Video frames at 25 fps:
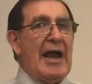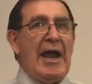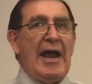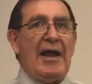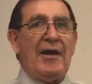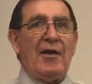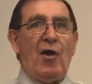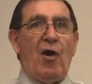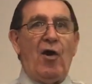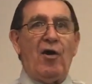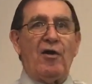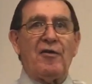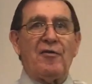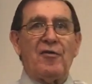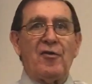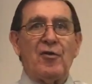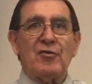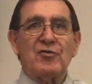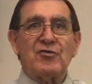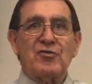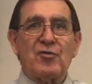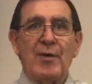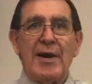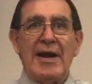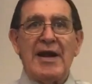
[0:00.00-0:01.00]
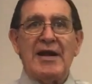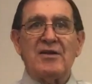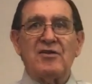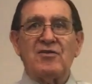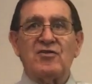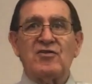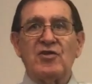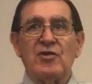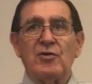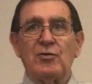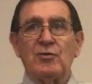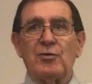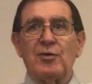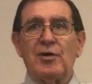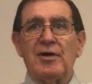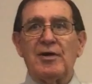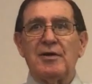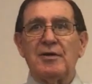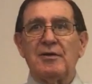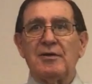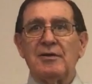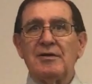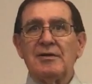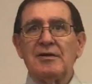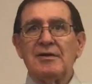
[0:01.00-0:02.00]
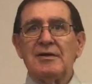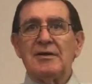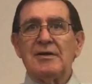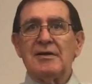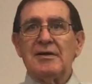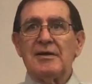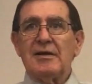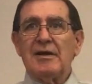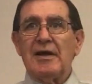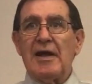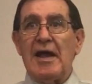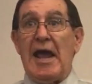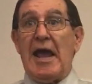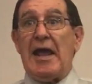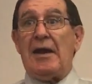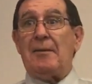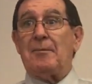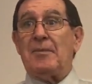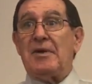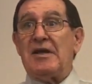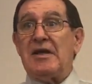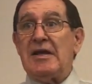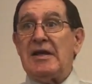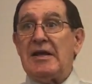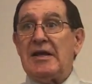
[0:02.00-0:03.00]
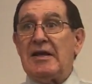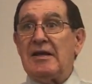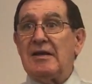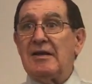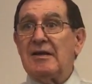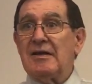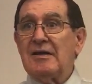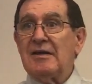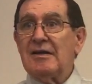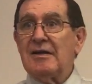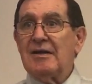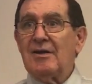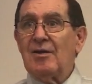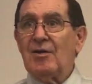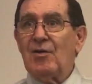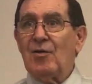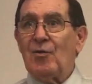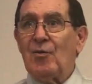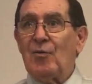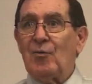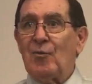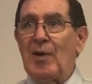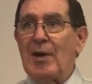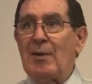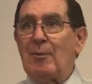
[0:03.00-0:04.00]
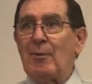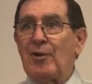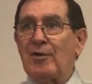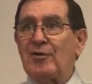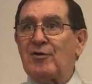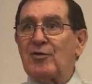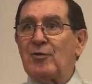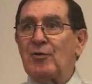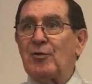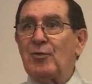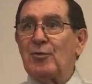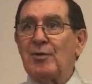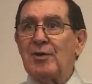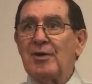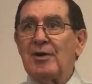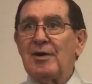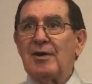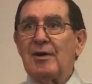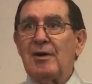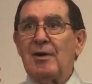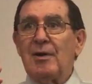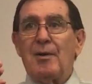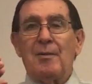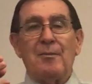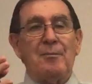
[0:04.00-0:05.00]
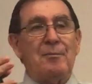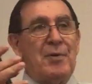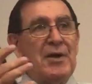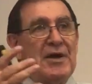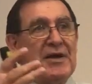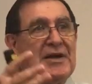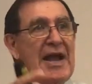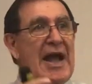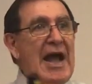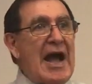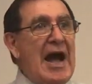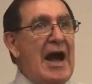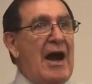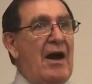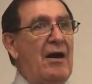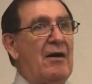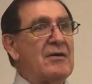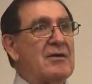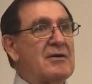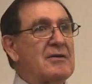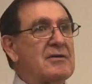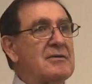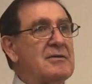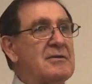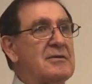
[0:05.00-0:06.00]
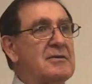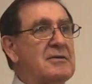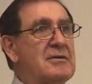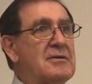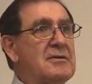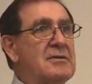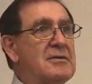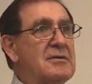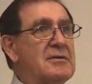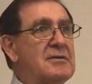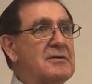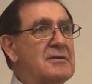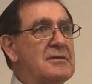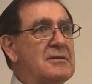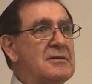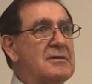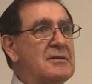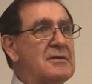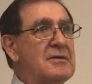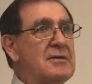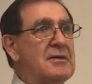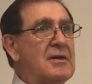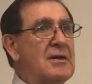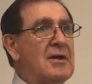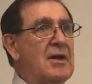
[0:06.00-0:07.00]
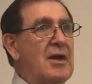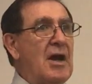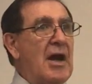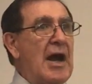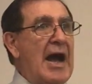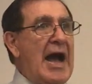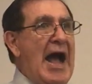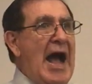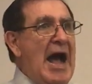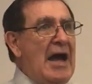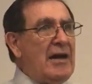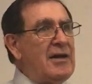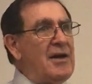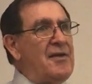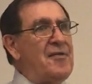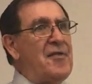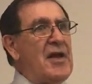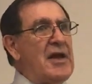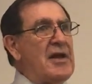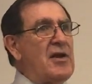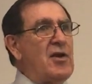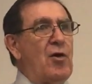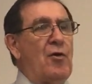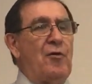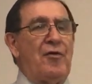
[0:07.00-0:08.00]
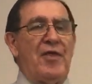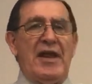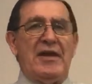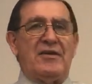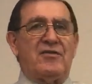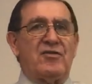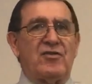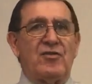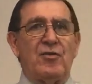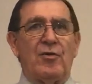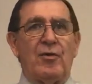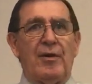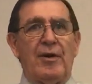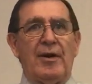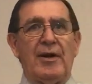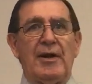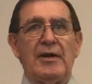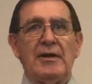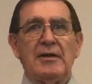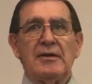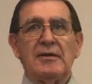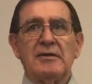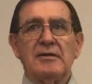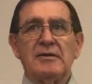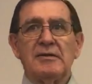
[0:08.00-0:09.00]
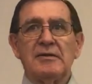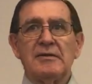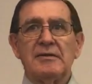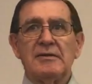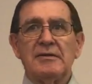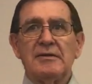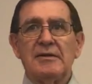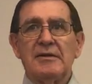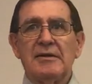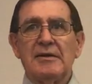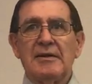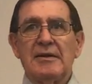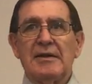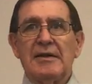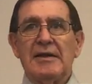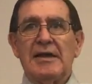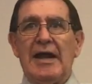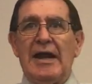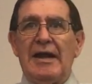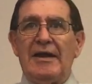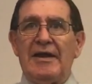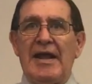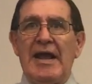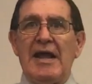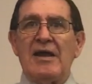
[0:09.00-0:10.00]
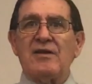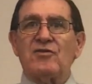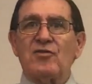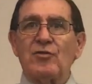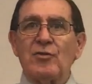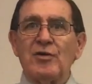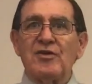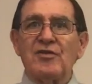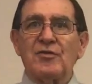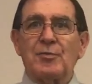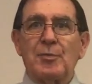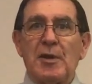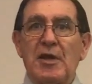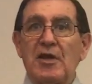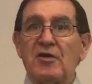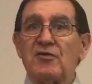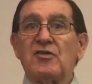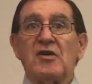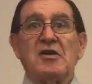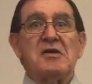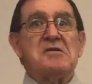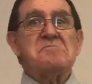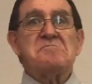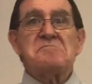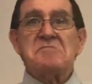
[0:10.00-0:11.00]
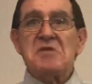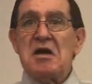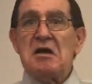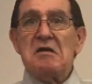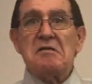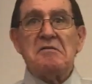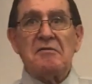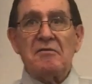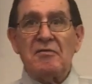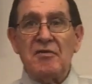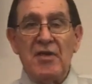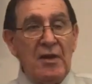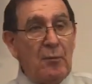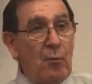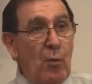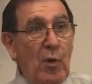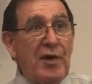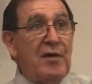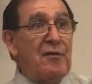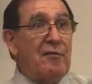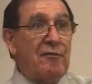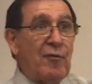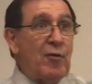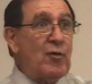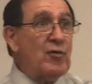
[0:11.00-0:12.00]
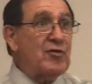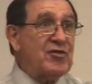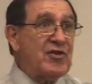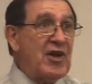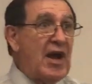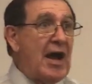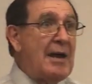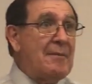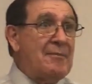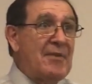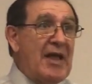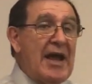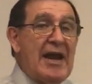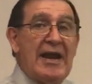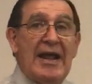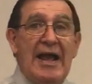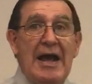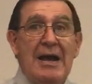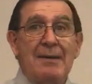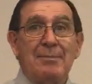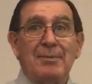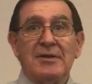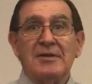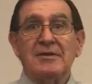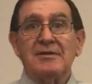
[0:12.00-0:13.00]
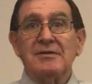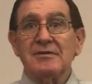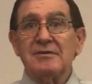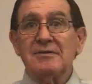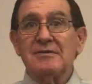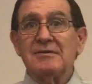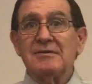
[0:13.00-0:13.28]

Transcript: And all of those grandchildren and me, we were to pick out. How did they know that story? And the answer is because that wasn't the first time that happened.